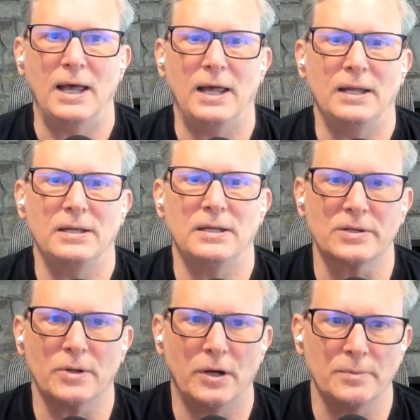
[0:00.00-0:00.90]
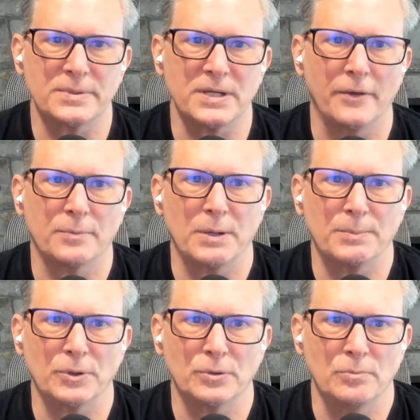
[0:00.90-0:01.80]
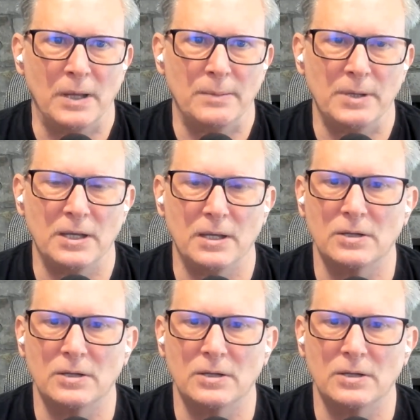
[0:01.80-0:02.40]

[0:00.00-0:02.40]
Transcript: and also helps other people who may be